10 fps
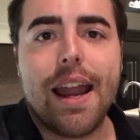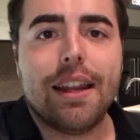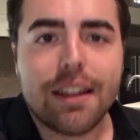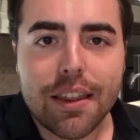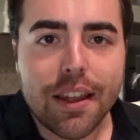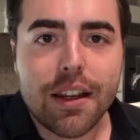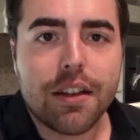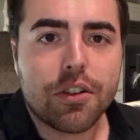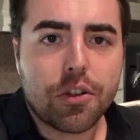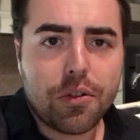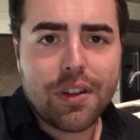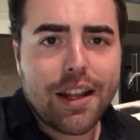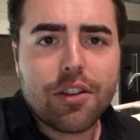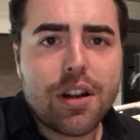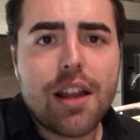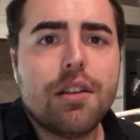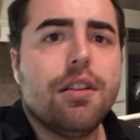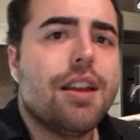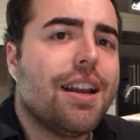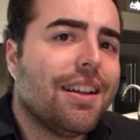anything, like they're
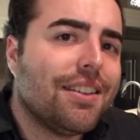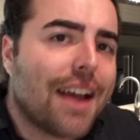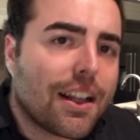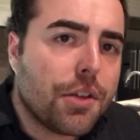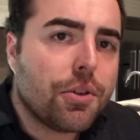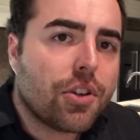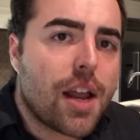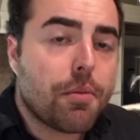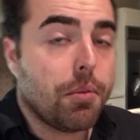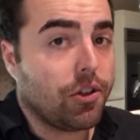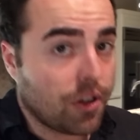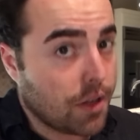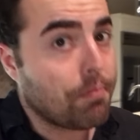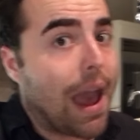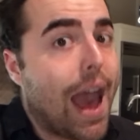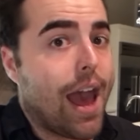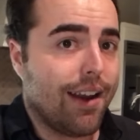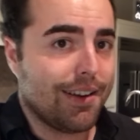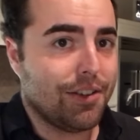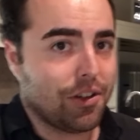not exactly what's gonna happen, but something
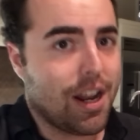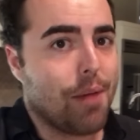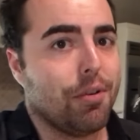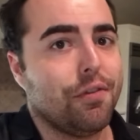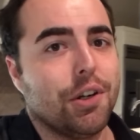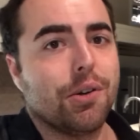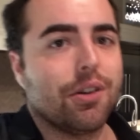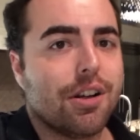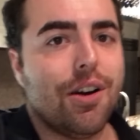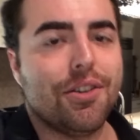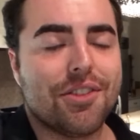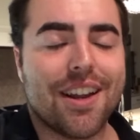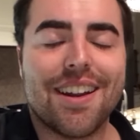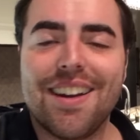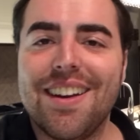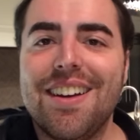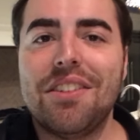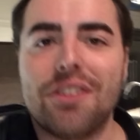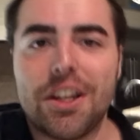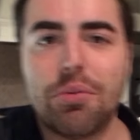bad is gonna happen if you don't go to college, okay?
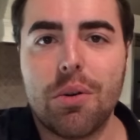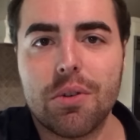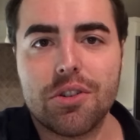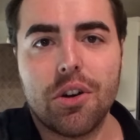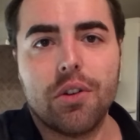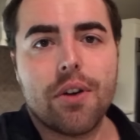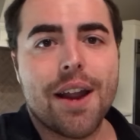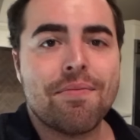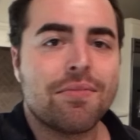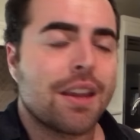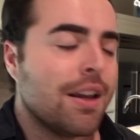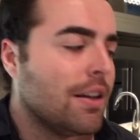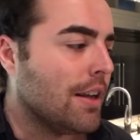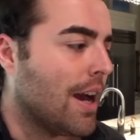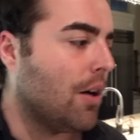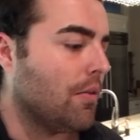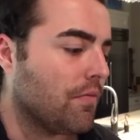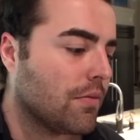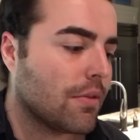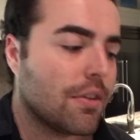So that's what we're told, right? Now,
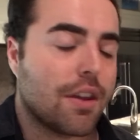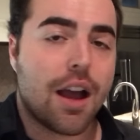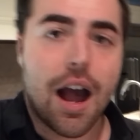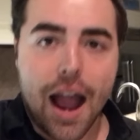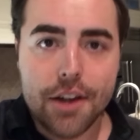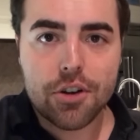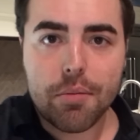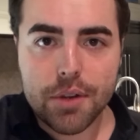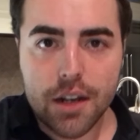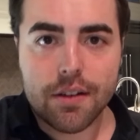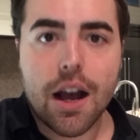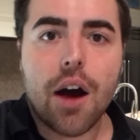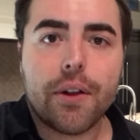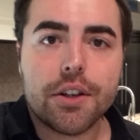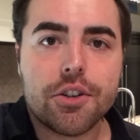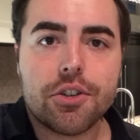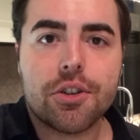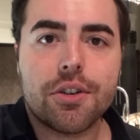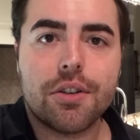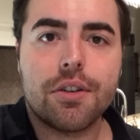I dropped out of college
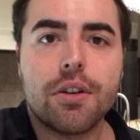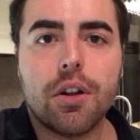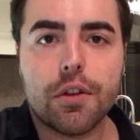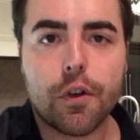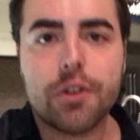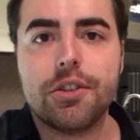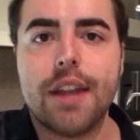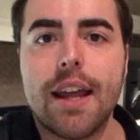on the first